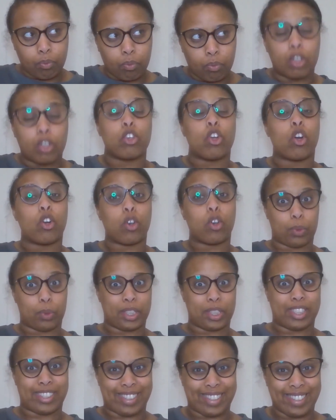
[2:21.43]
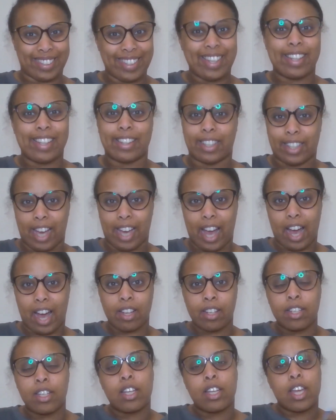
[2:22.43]
Yoroichi, the cat,
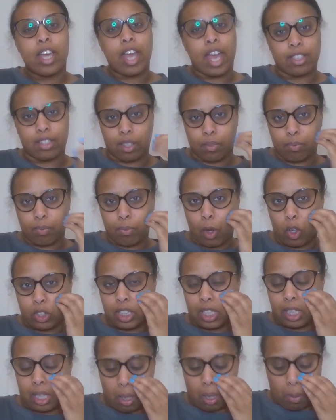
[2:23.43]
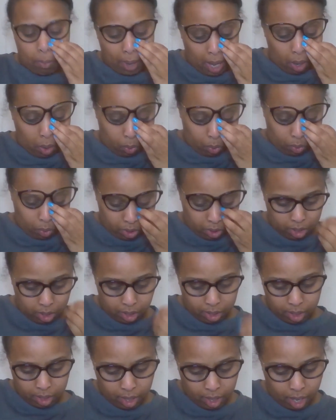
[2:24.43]
ends up asking about,
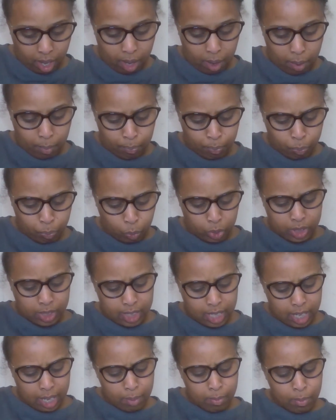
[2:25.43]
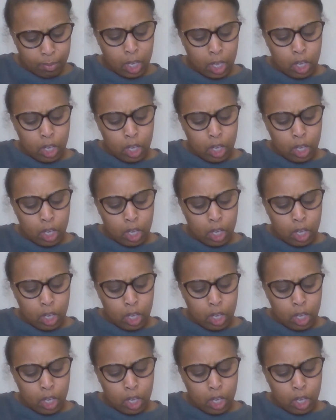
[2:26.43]
what's his name?